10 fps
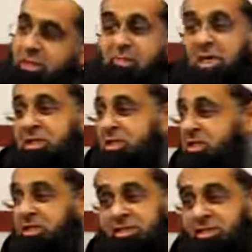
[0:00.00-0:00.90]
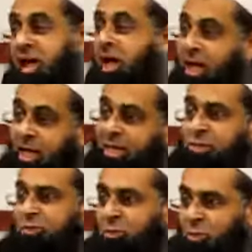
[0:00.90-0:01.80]
and patience is the
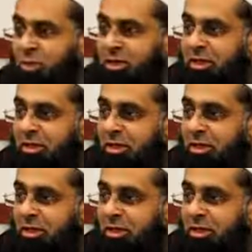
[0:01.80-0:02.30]
highest reward.